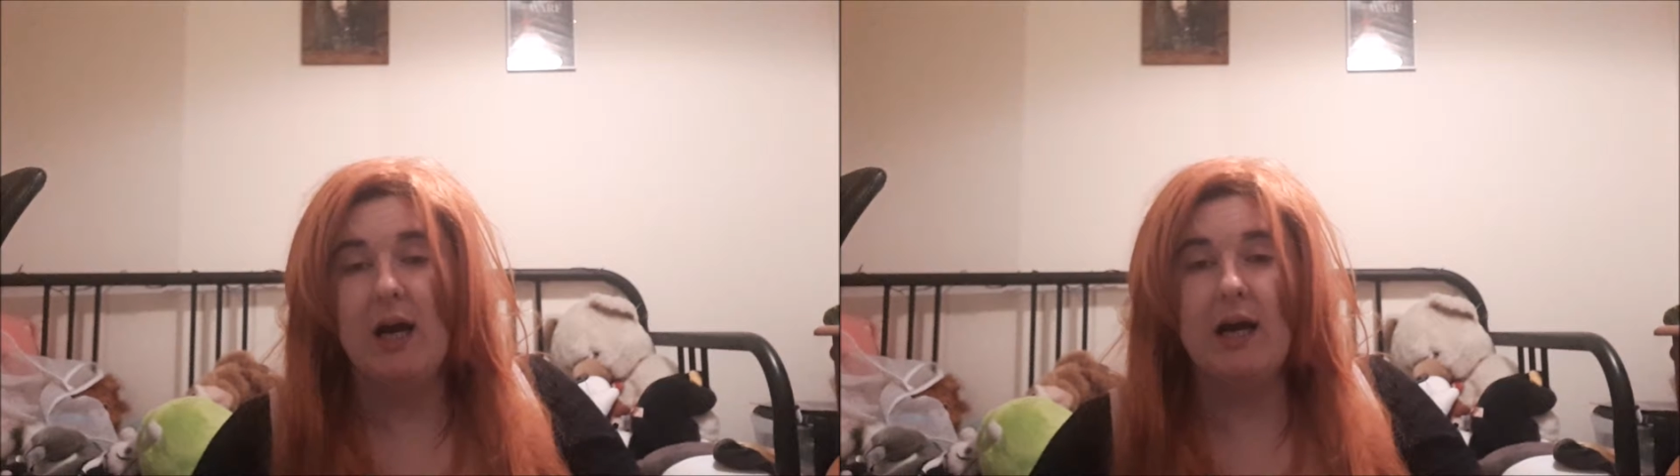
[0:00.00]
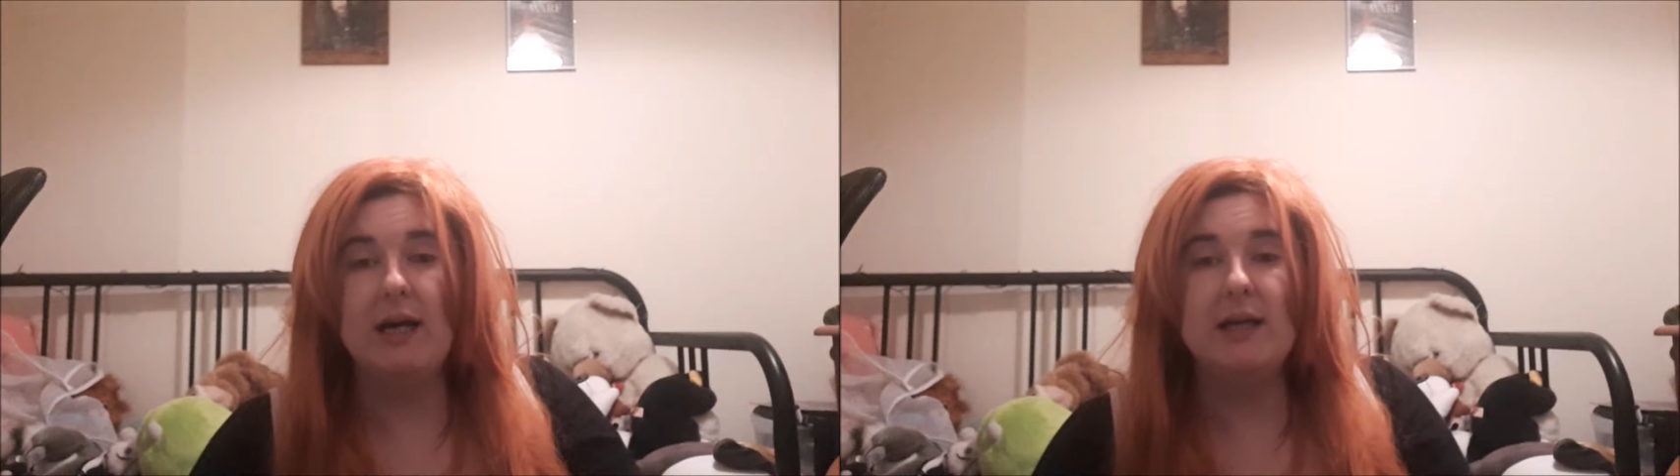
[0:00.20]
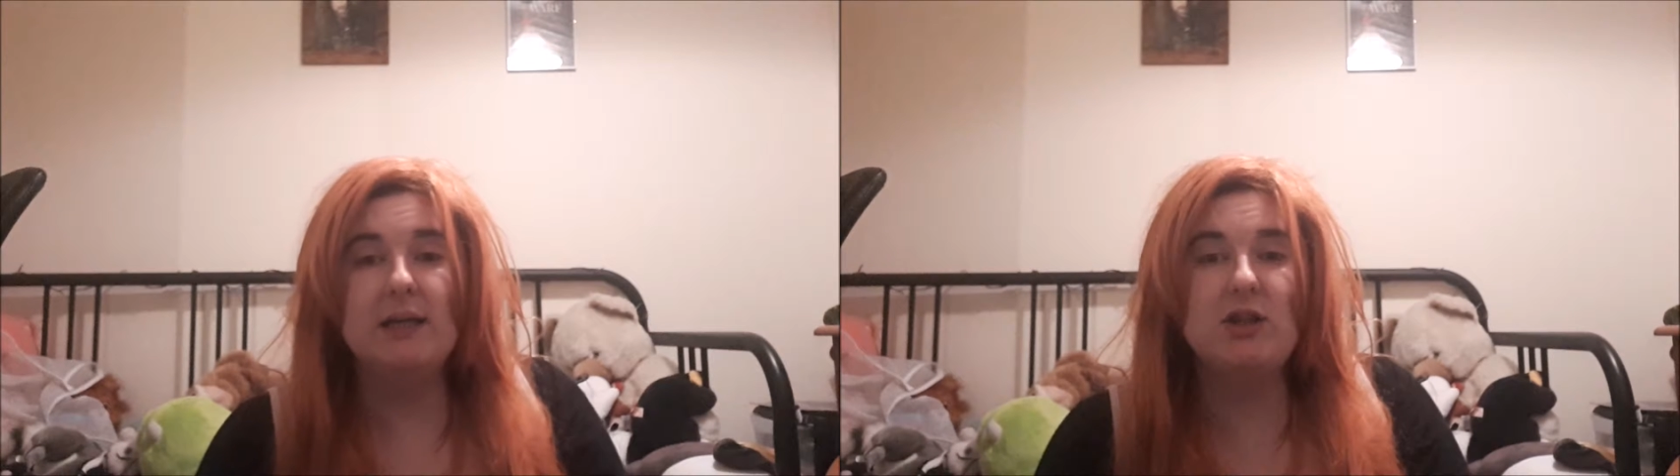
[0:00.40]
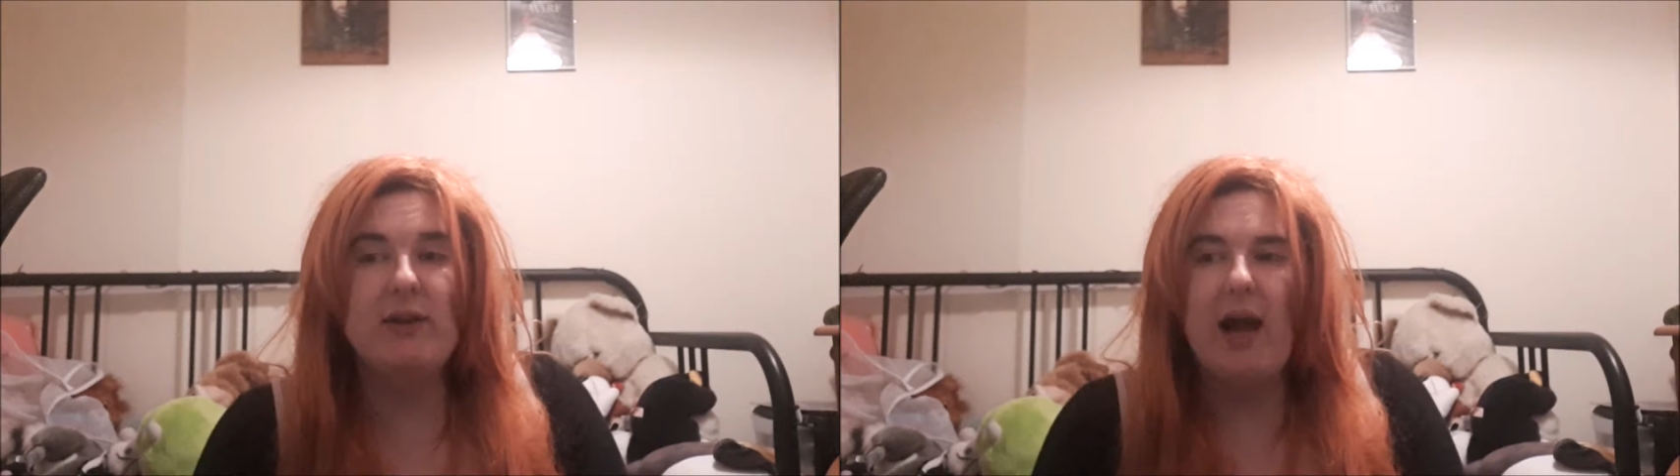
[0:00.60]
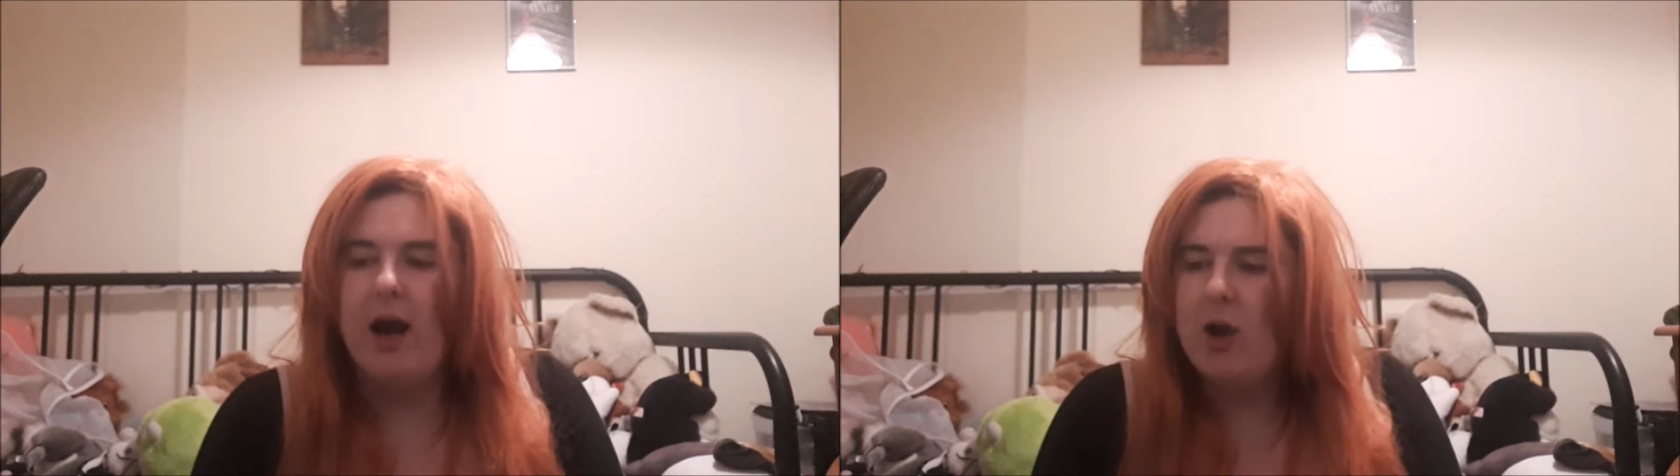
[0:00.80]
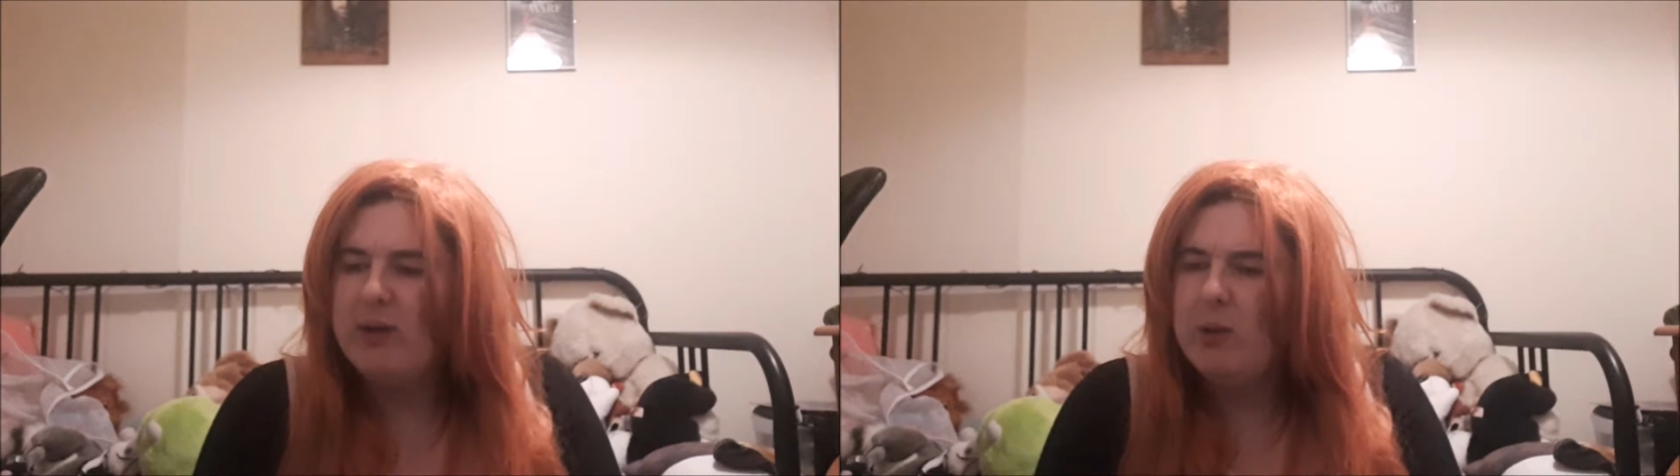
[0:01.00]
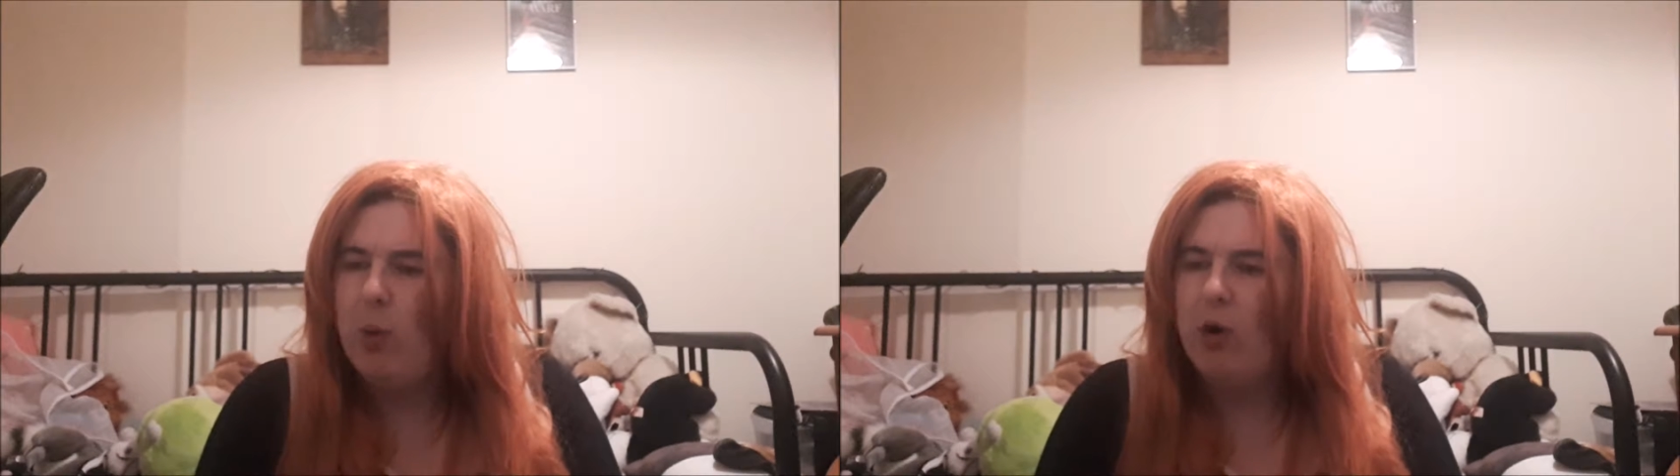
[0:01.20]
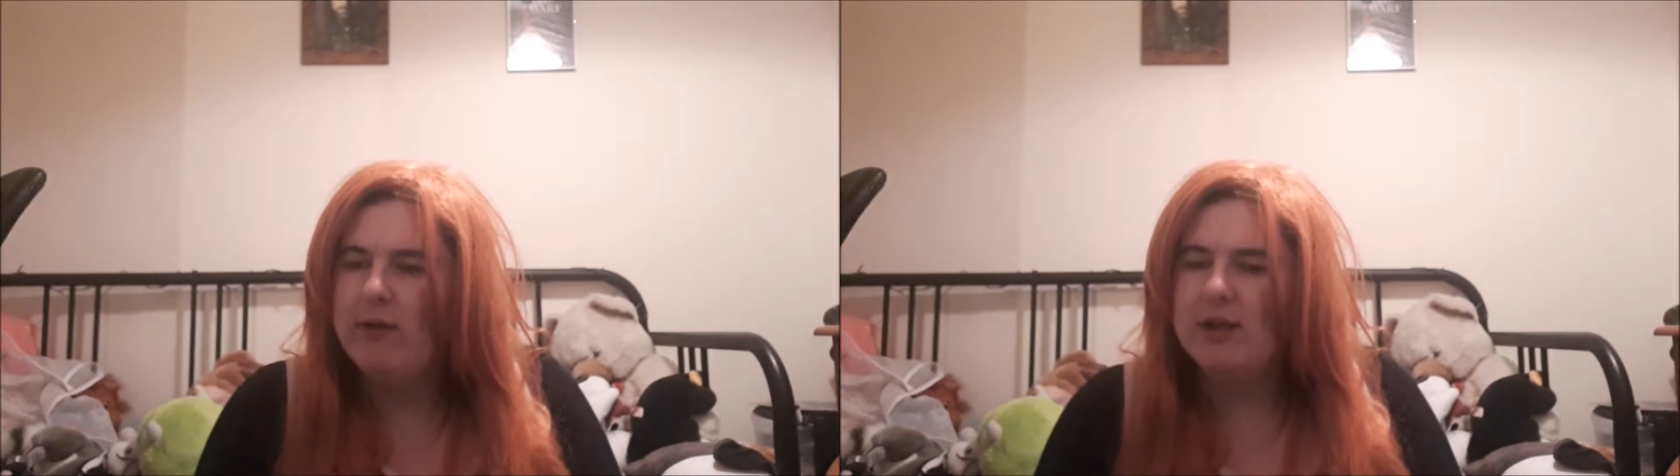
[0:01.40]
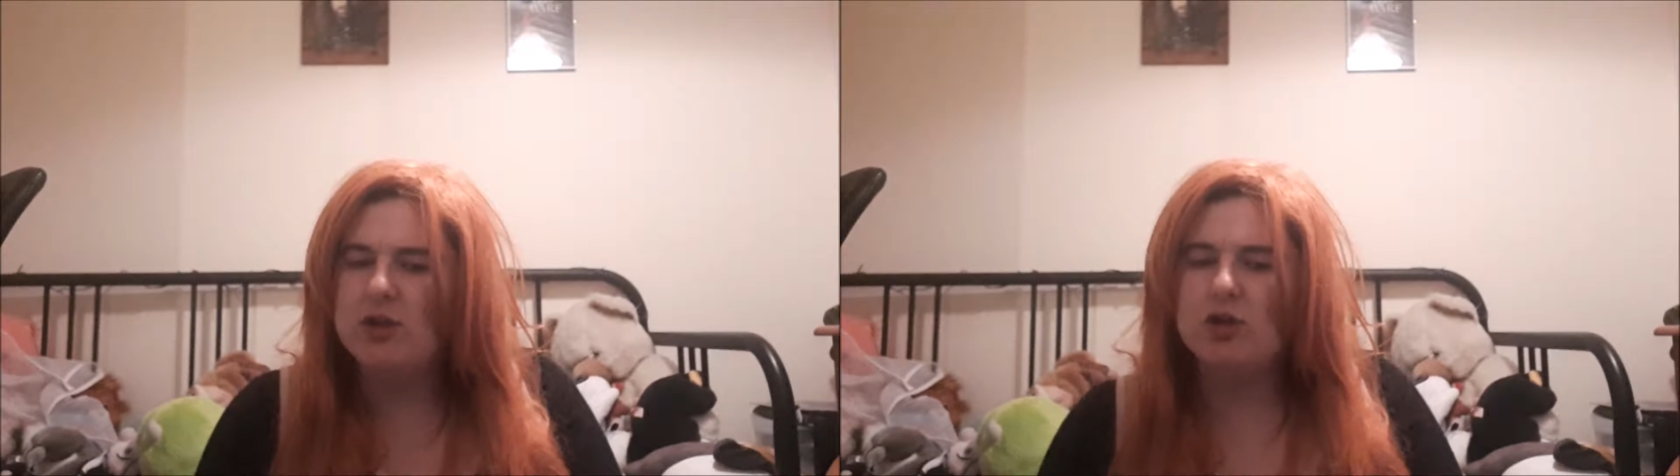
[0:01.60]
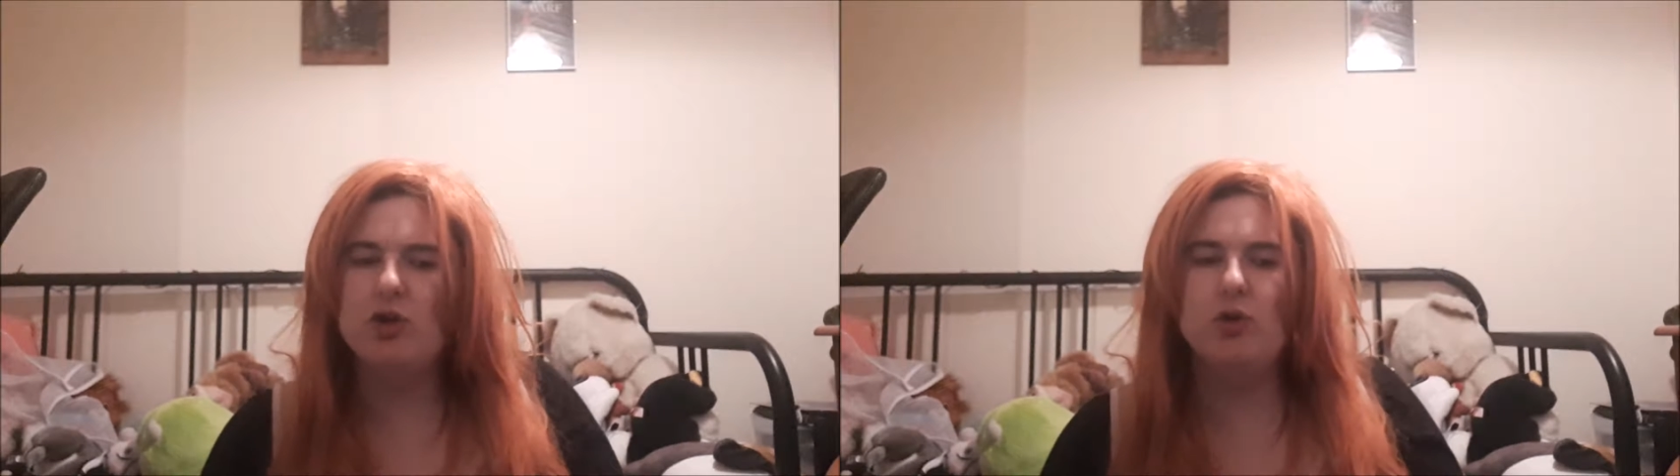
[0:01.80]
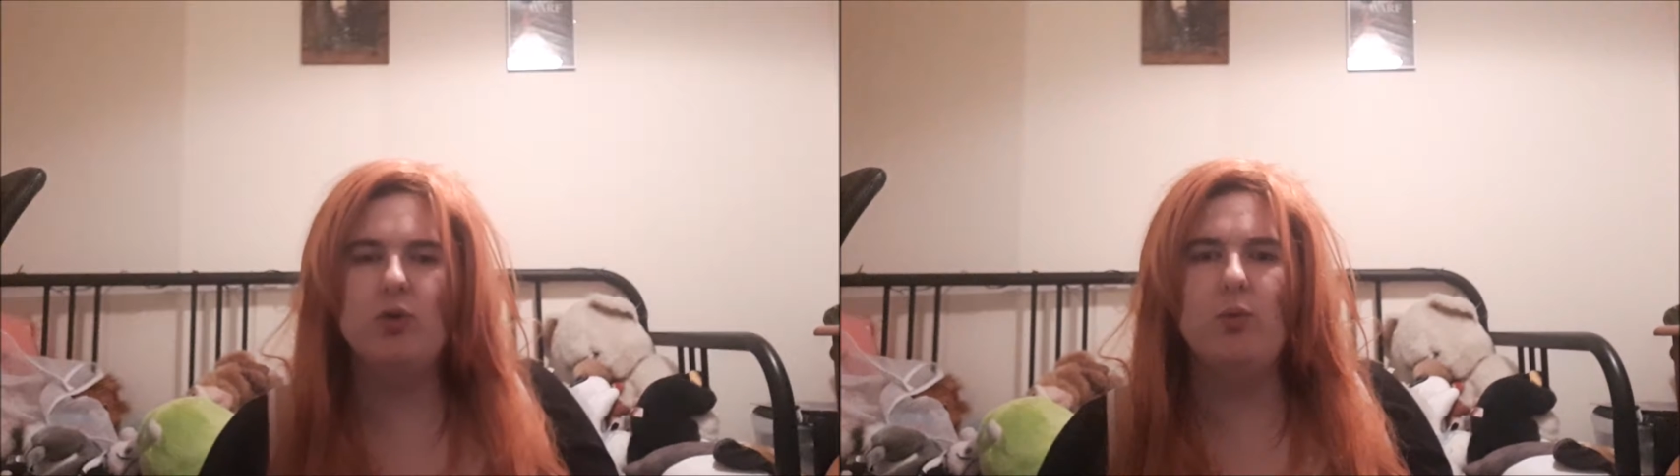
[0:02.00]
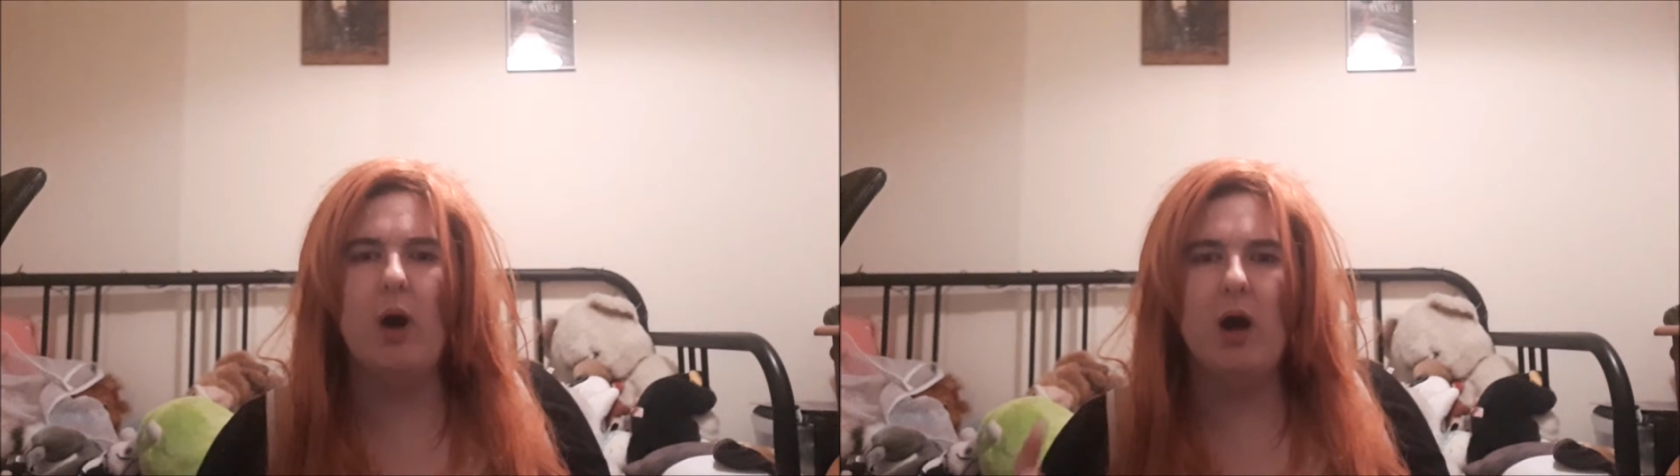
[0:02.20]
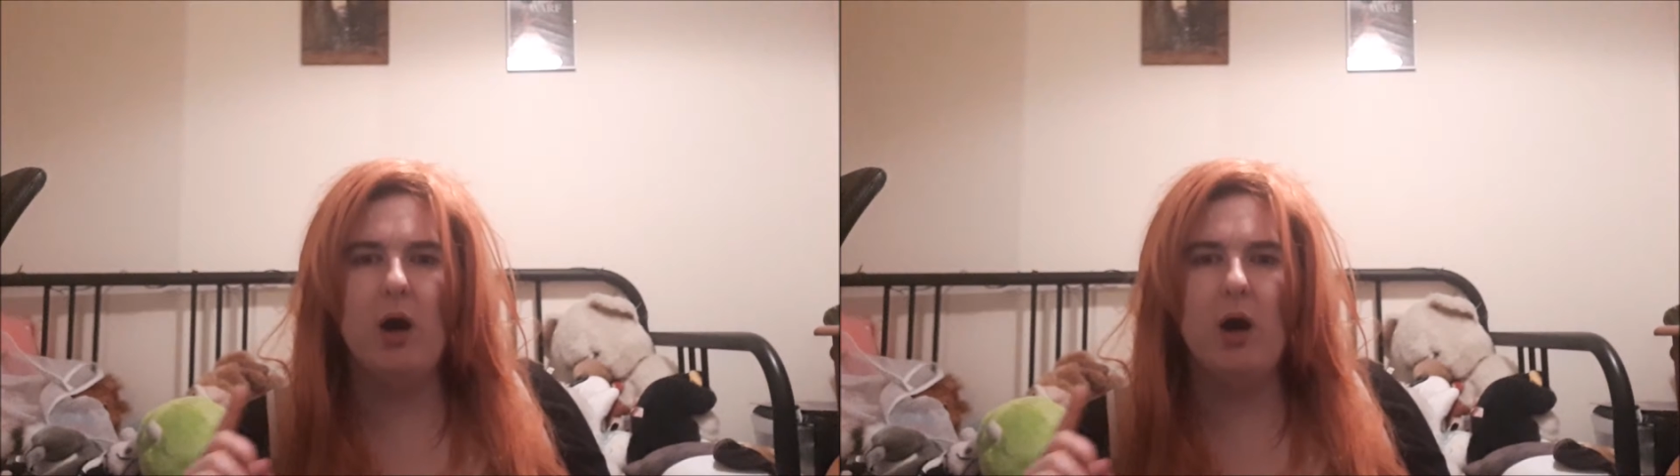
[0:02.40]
So yeah, I only wore it to